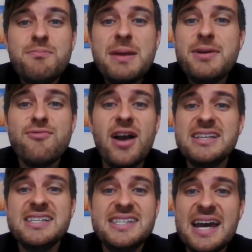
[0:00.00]
maybe
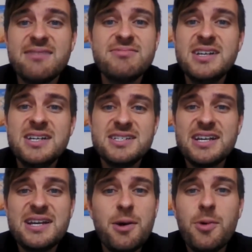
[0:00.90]
write it down so
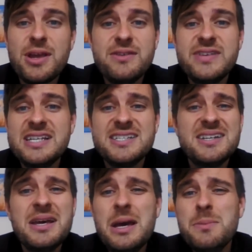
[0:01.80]
you know what you've
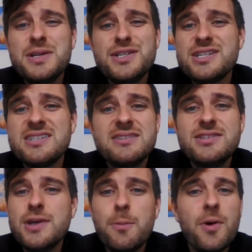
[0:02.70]
eaten, but just
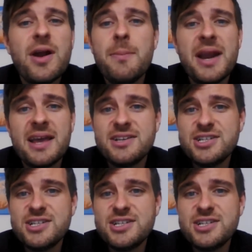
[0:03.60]
don't worry about it.